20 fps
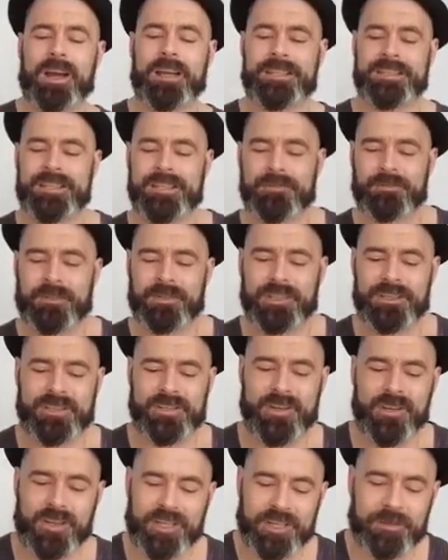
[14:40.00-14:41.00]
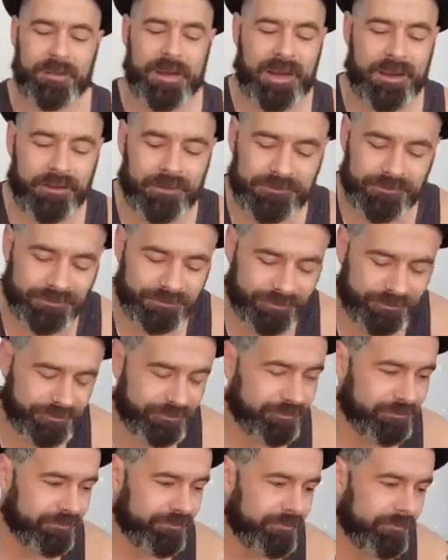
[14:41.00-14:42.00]
I did want to talk about,
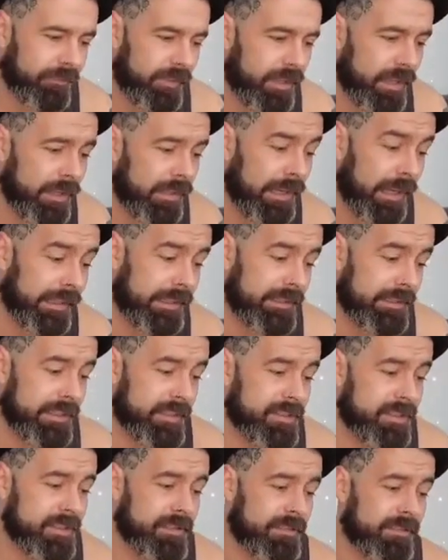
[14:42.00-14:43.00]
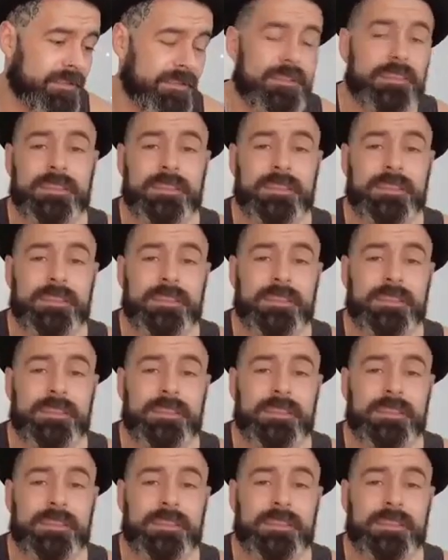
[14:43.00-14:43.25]
like this,